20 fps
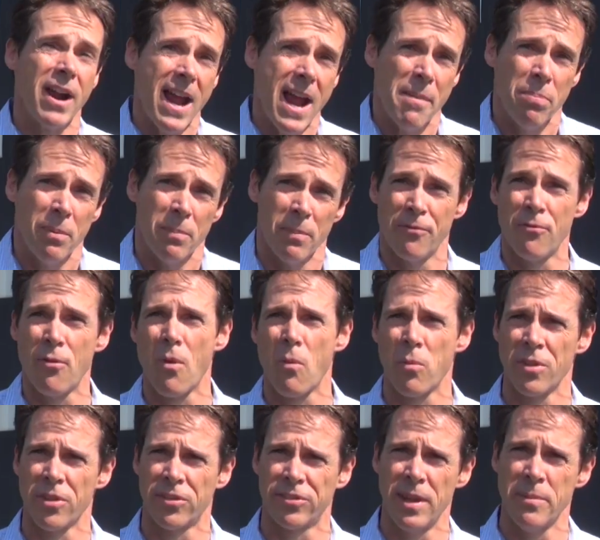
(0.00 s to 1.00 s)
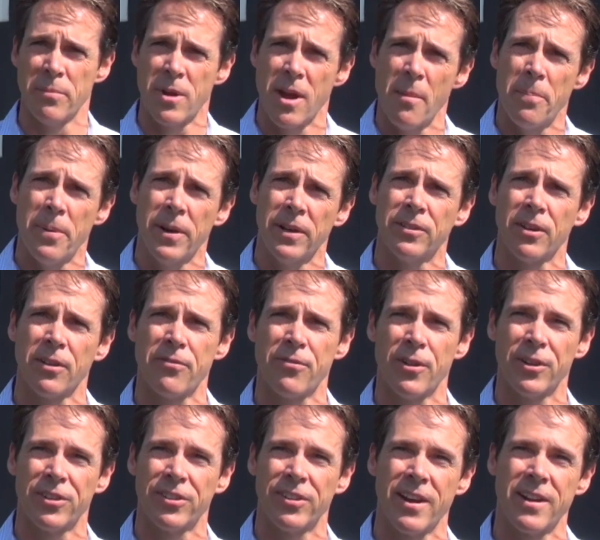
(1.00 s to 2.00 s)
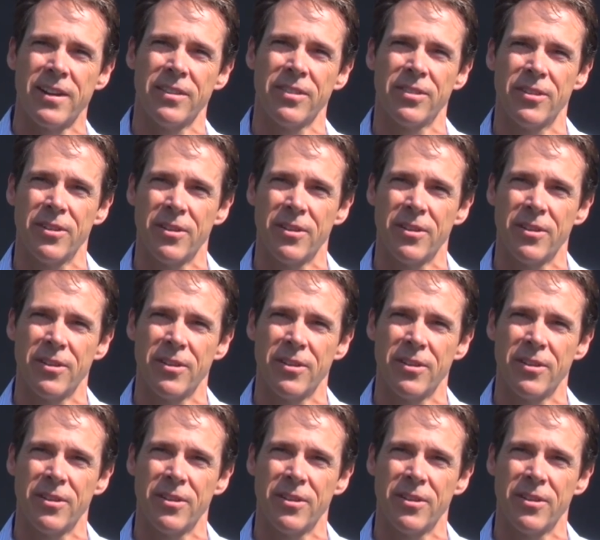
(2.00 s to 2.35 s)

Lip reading: happened before where the same company took first, second, and